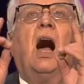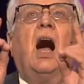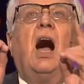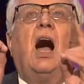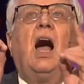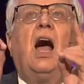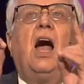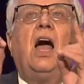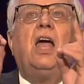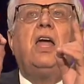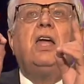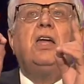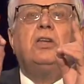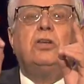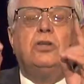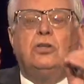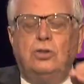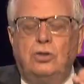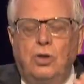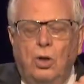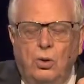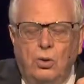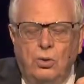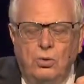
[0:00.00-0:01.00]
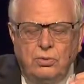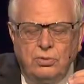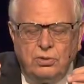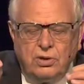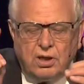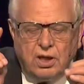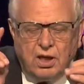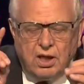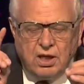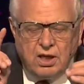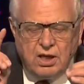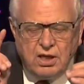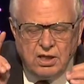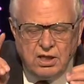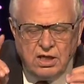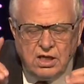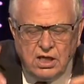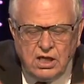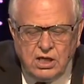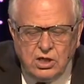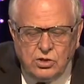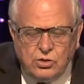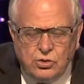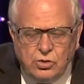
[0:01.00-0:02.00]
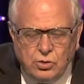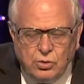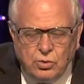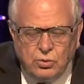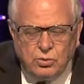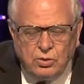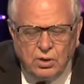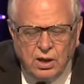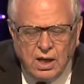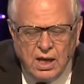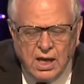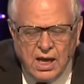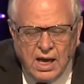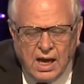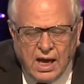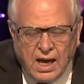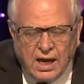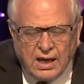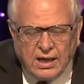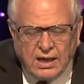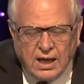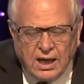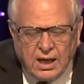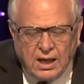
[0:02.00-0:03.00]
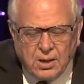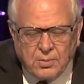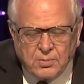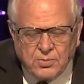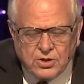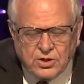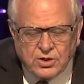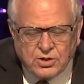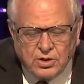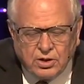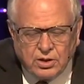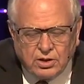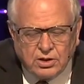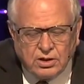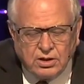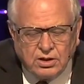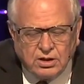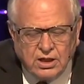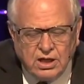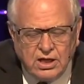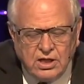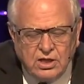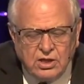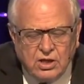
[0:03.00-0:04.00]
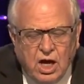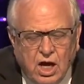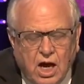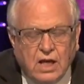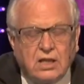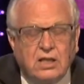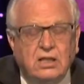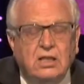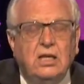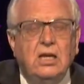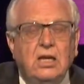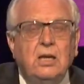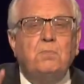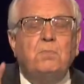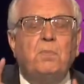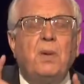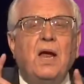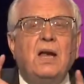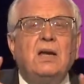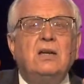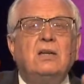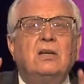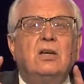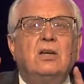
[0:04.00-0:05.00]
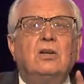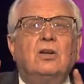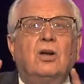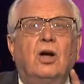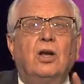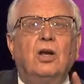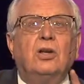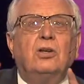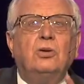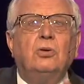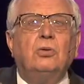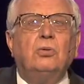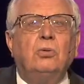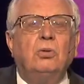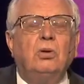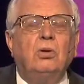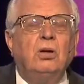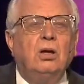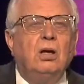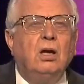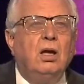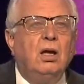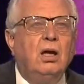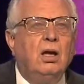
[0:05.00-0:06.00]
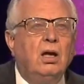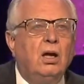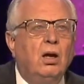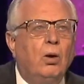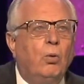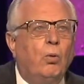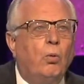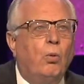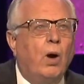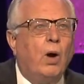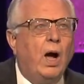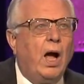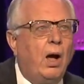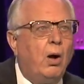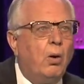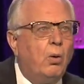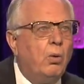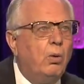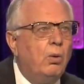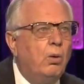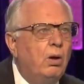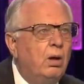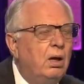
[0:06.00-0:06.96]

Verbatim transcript: I don't need you, and I am certainly not dependent on you. Wow.